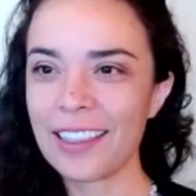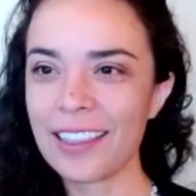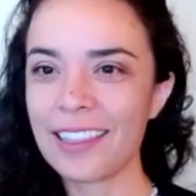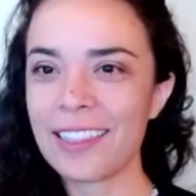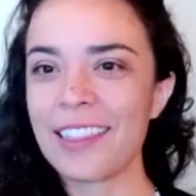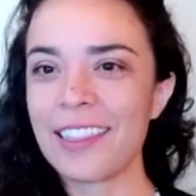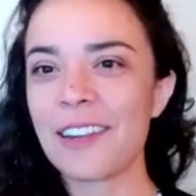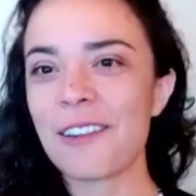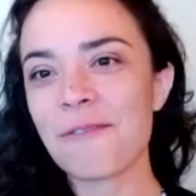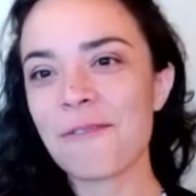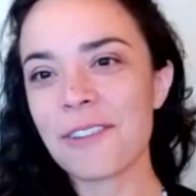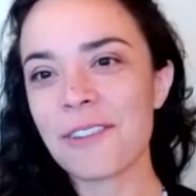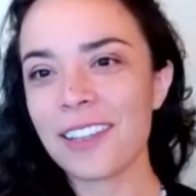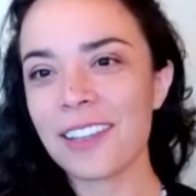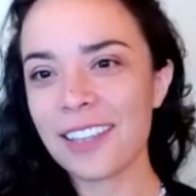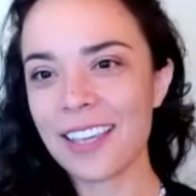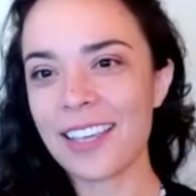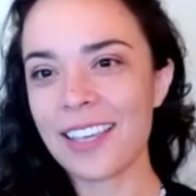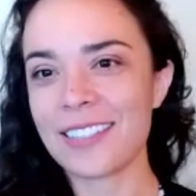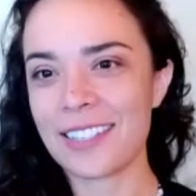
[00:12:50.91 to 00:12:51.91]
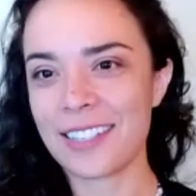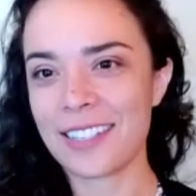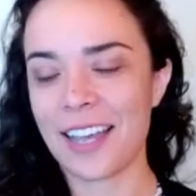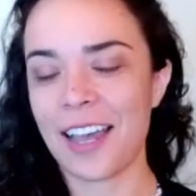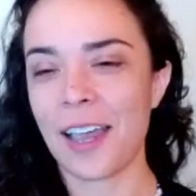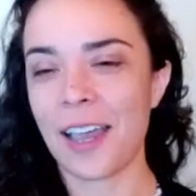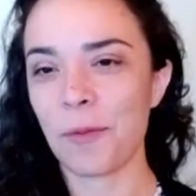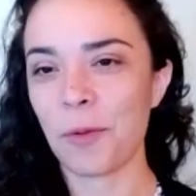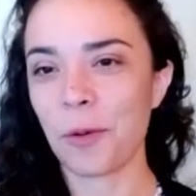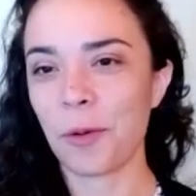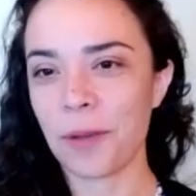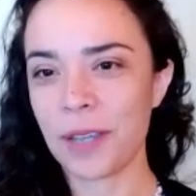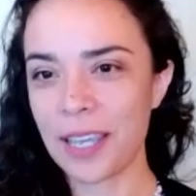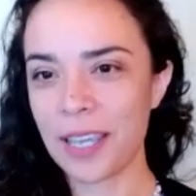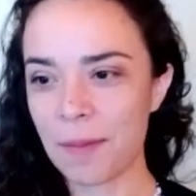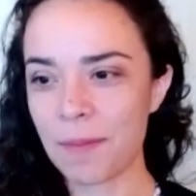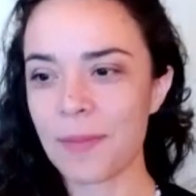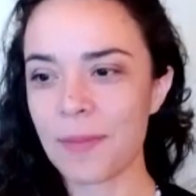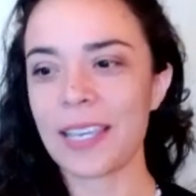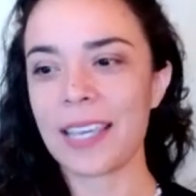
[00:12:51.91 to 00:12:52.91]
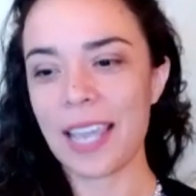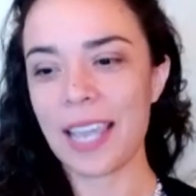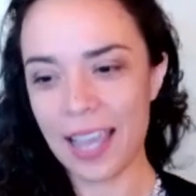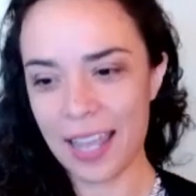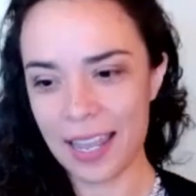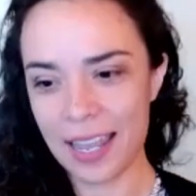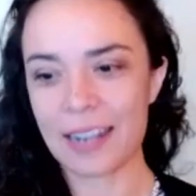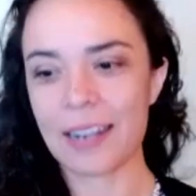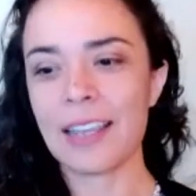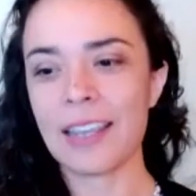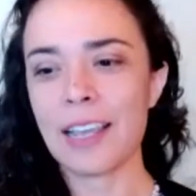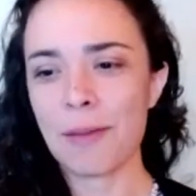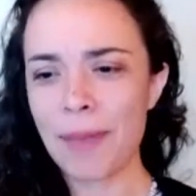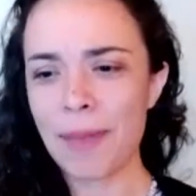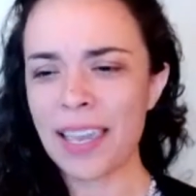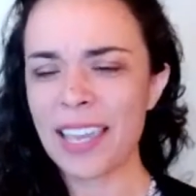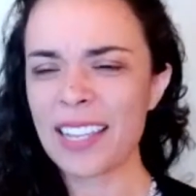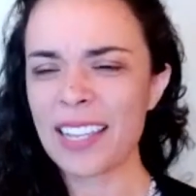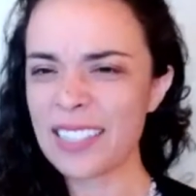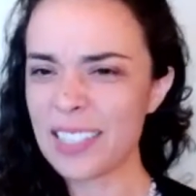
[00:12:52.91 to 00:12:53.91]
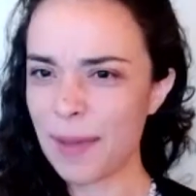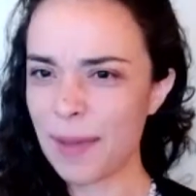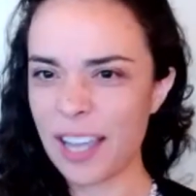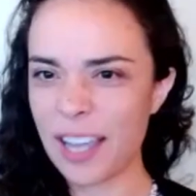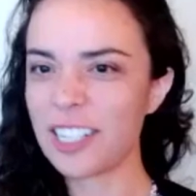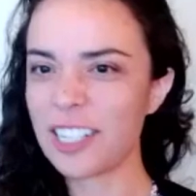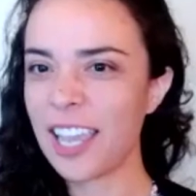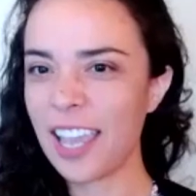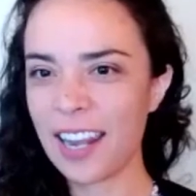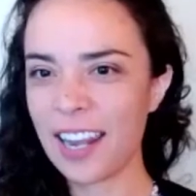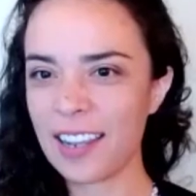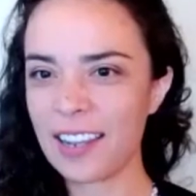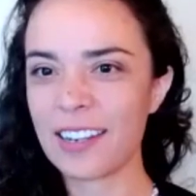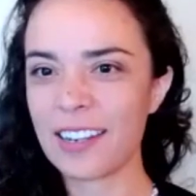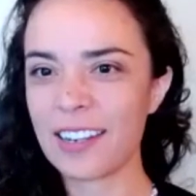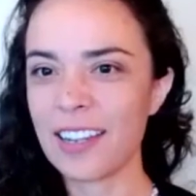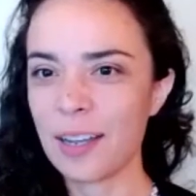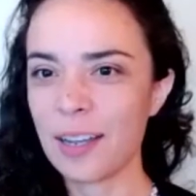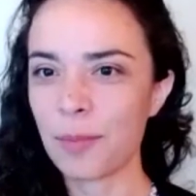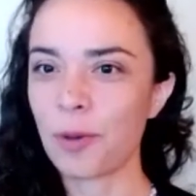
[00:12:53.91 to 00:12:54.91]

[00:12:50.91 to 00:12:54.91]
that it really is a time when we can begin making some educated